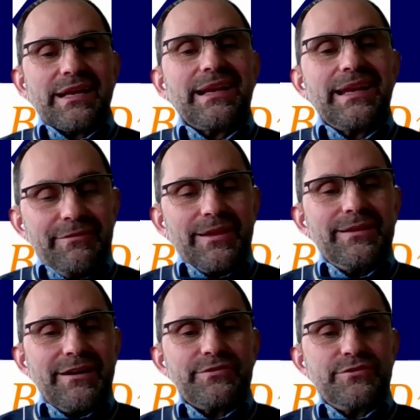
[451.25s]
clever
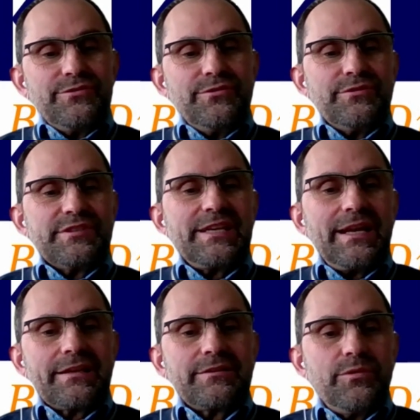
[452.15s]
enough to
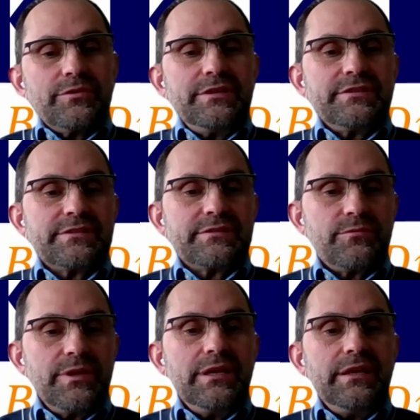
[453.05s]
select what is
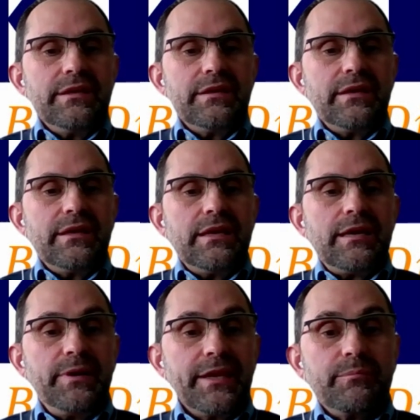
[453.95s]
really
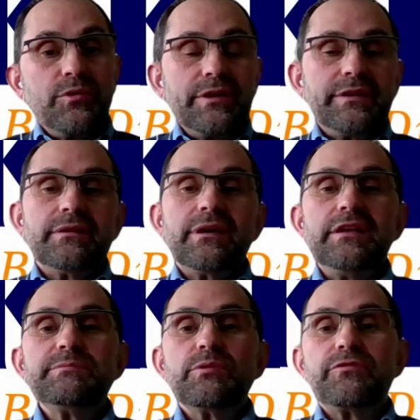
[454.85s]
applicable and
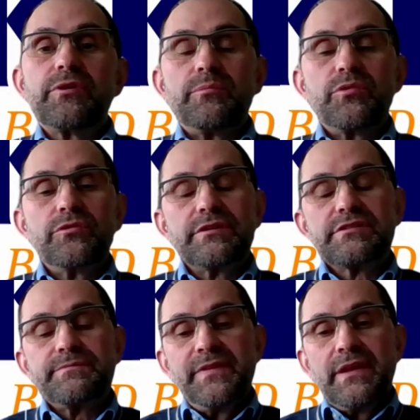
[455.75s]
eligible for our
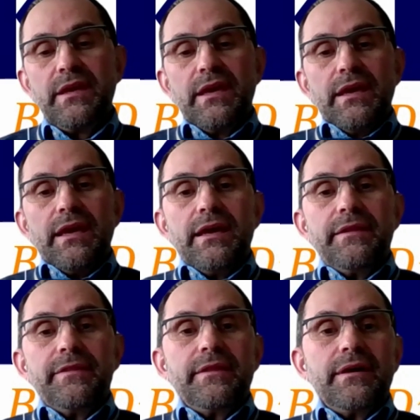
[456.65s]
products.
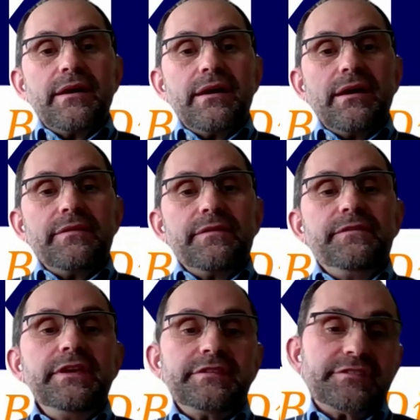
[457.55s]
And
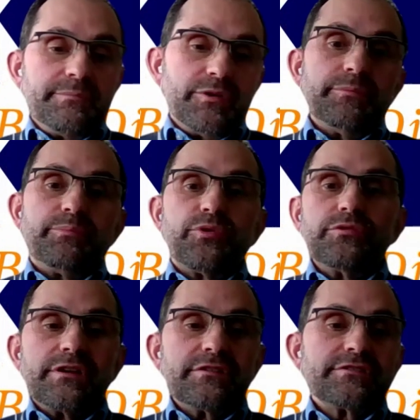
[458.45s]
this is about the
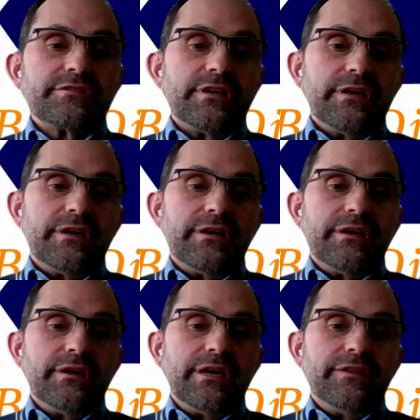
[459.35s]
products,
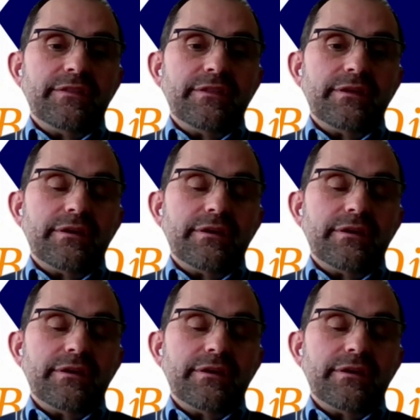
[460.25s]
and